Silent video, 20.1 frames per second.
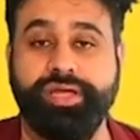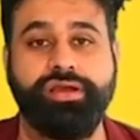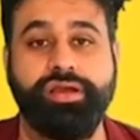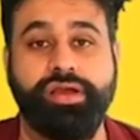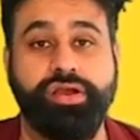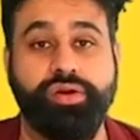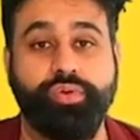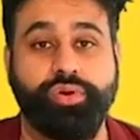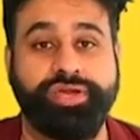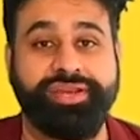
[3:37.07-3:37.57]

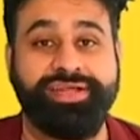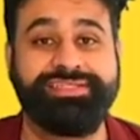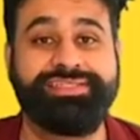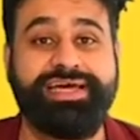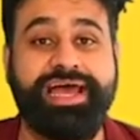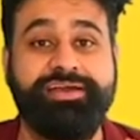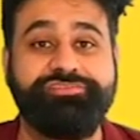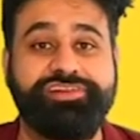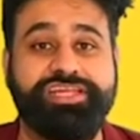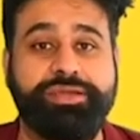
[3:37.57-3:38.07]
We're going to
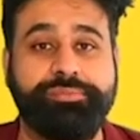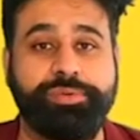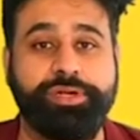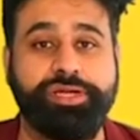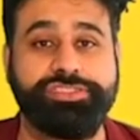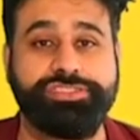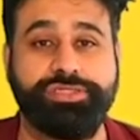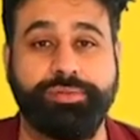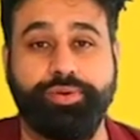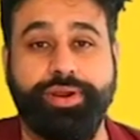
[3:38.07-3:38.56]
dive deeper
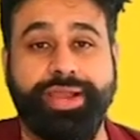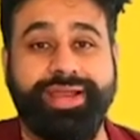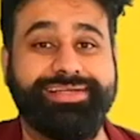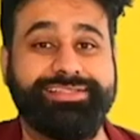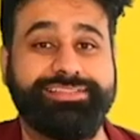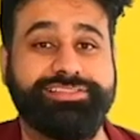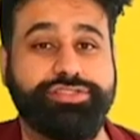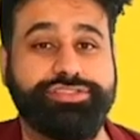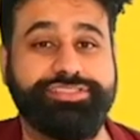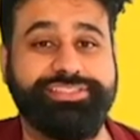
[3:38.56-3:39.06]
into brand
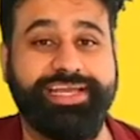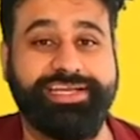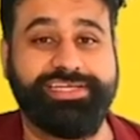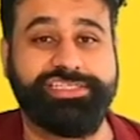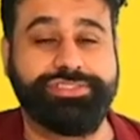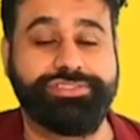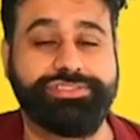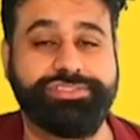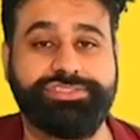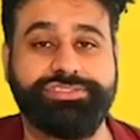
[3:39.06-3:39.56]

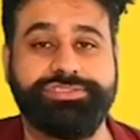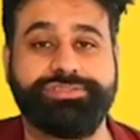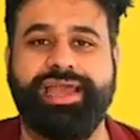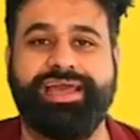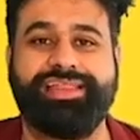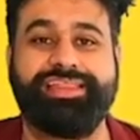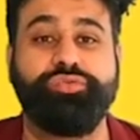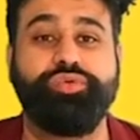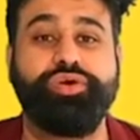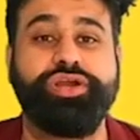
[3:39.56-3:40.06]
associations, and
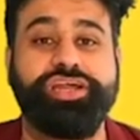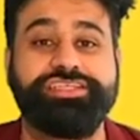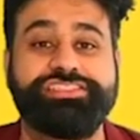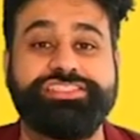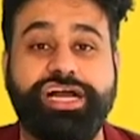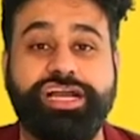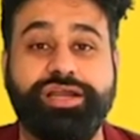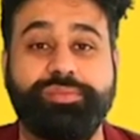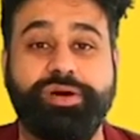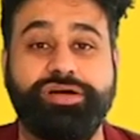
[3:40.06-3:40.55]
then we're going to
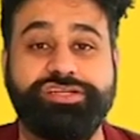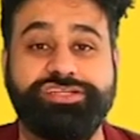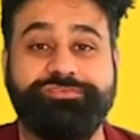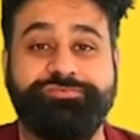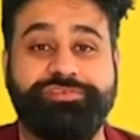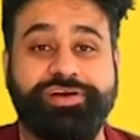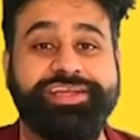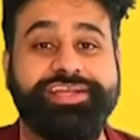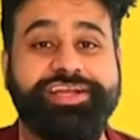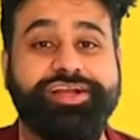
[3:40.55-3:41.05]
talk about
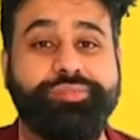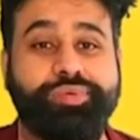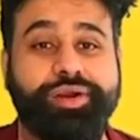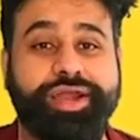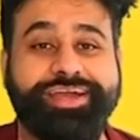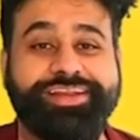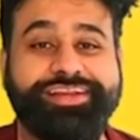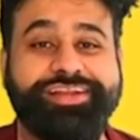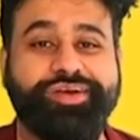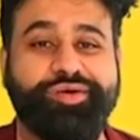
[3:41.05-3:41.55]
defending your
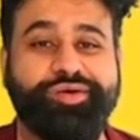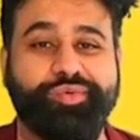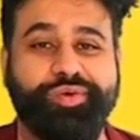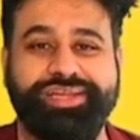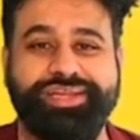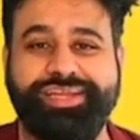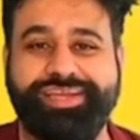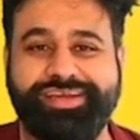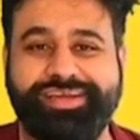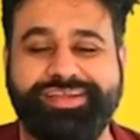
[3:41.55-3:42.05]
brand when
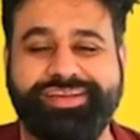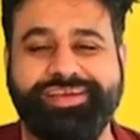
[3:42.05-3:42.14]
needed.